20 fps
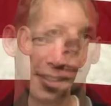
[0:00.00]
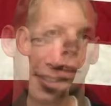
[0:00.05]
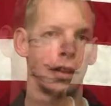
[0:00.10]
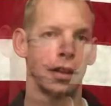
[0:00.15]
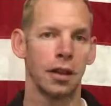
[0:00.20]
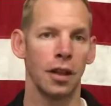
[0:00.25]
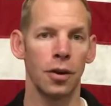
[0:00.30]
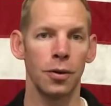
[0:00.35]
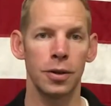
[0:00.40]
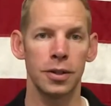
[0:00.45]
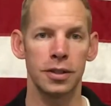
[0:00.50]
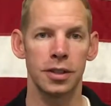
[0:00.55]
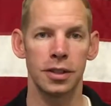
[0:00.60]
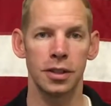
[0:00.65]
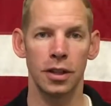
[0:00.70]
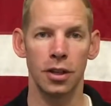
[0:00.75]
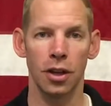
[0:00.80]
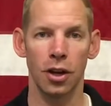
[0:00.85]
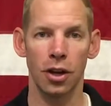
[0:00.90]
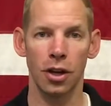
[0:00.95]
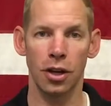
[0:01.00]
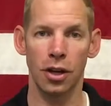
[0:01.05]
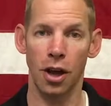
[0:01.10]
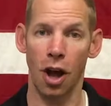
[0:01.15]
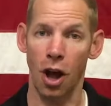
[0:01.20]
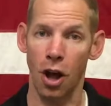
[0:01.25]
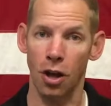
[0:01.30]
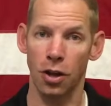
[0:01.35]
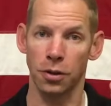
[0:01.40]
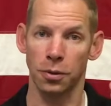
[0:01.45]
Lois and Clark
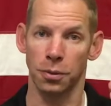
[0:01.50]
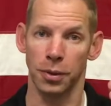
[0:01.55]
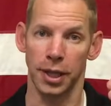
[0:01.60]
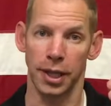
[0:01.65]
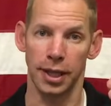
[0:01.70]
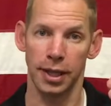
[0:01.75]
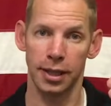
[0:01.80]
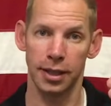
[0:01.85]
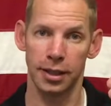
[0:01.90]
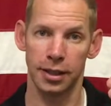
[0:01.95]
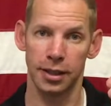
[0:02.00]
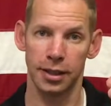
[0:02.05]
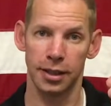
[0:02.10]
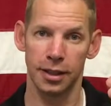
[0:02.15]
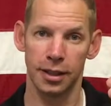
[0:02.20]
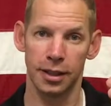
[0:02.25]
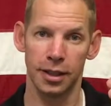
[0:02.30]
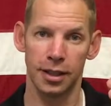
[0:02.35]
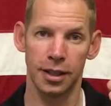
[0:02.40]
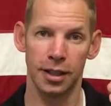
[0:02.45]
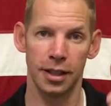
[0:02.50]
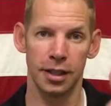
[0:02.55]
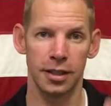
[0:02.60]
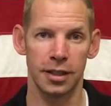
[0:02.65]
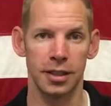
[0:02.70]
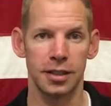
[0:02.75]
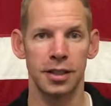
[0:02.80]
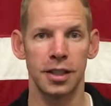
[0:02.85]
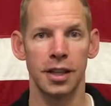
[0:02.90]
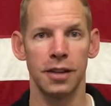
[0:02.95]
called me
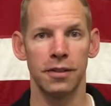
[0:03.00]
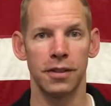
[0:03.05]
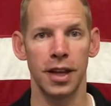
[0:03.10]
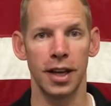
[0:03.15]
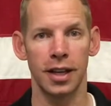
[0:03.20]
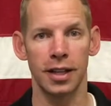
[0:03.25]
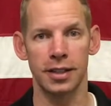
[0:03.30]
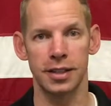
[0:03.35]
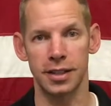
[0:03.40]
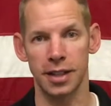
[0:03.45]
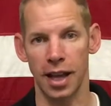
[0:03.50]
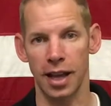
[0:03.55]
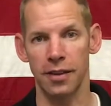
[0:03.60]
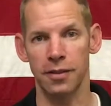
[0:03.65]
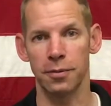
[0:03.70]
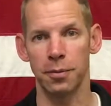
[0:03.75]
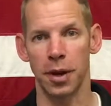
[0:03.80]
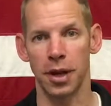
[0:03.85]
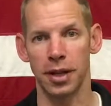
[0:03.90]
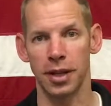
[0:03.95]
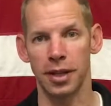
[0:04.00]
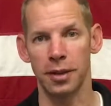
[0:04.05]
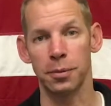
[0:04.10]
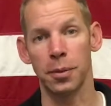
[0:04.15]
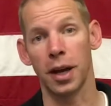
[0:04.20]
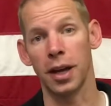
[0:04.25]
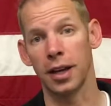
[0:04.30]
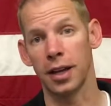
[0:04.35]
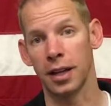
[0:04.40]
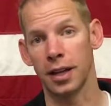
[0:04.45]
to see if they could save money
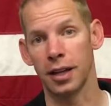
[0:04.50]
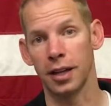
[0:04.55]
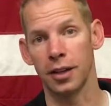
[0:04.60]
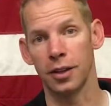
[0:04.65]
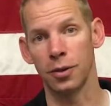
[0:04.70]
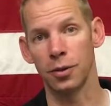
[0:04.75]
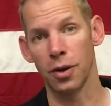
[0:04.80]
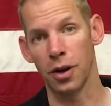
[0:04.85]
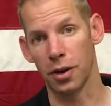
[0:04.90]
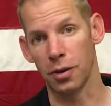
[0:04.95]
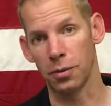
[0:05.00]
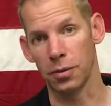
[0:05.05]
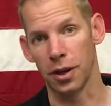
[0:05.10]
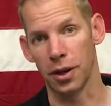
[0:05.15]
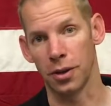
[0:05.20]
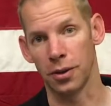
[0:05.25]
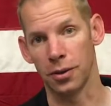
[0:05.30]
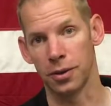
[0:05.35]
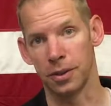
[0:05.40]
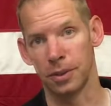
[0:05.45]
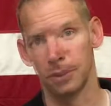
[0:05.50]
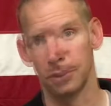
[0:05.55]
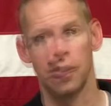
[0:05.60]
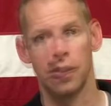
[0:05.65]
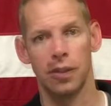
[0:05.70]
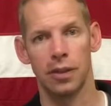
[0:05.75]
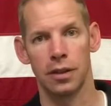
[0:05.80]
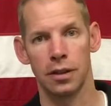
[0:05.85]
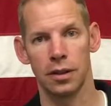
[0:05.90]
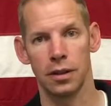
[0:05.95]
by getting a new home loan.
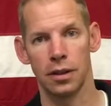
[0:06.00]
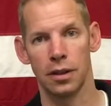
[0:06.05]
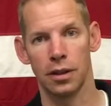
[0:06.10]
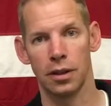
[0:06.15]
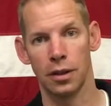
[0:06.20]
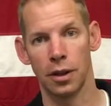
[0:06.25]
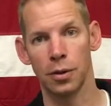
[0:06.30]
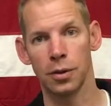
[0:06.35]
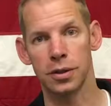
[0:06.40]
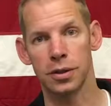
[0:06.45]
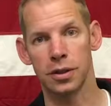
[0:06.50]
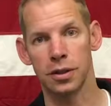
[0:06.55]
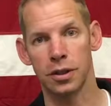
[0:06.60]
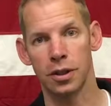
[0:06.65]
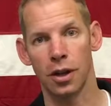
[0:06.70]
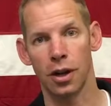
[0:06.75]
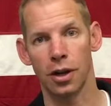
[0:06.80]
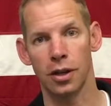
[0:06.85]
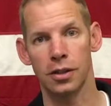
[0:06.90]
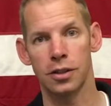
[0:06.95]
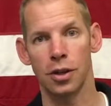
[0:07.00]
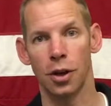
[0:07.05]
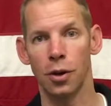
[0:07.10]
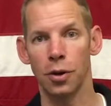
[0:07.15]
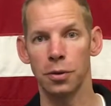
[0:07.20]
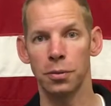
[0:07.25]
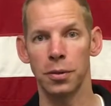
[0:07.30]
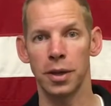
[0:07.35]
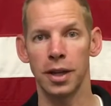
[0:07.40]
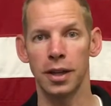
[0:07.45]
Lois and Clark
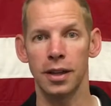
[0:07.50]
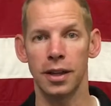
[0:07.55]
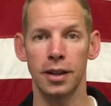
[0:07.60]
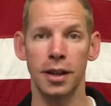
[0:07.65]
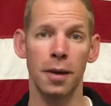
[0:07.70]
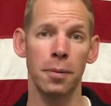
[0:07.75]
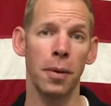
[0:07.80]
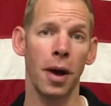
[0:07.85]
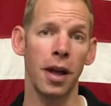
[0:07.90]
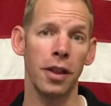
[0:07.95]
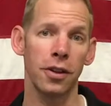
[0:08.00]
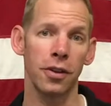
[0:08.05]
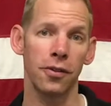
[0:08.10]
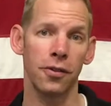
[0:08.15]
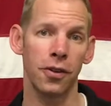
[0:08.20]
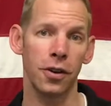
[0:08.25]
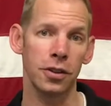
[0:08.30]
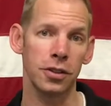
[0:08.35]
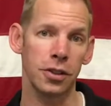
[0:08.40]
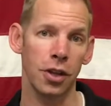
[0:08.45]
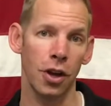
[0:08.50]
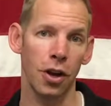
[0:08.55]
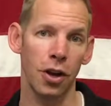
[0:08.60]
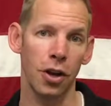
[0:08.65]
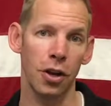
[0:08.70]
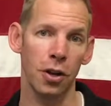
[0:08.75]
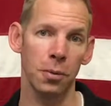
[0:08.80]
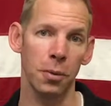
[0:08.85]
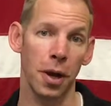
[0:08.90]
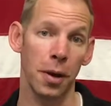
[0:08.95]
told me that they bought their first
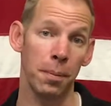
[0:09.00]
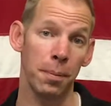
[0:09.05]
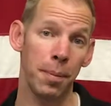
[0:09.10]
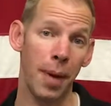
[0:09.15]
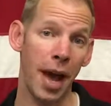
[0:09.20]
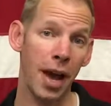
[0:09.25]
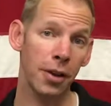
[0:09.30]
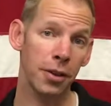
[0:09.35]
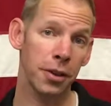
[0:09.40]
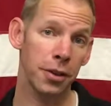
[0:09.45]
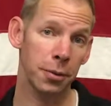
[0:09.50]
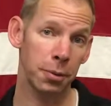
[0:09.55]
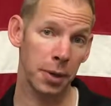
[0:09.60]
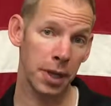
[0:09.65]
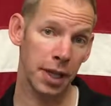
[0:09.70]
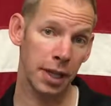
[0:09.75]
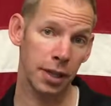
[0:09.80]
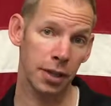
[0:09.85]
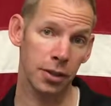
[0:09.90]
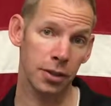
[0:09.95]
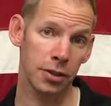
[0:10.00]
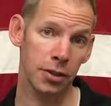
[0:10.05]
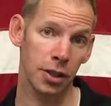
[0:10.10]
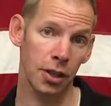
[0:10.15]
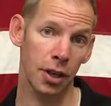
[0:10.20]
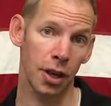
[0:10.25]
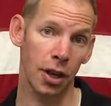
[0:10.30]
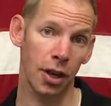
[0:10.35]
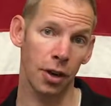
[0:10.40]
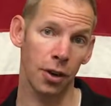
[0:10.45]
home about 3 years
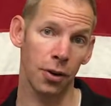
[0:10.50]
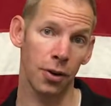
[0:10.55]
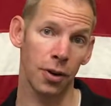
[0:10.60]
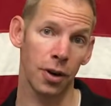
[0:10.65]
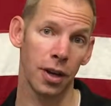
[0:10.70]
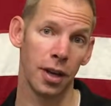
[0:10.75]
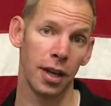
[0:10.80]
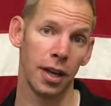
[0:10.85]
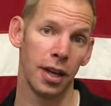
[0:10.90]
ago.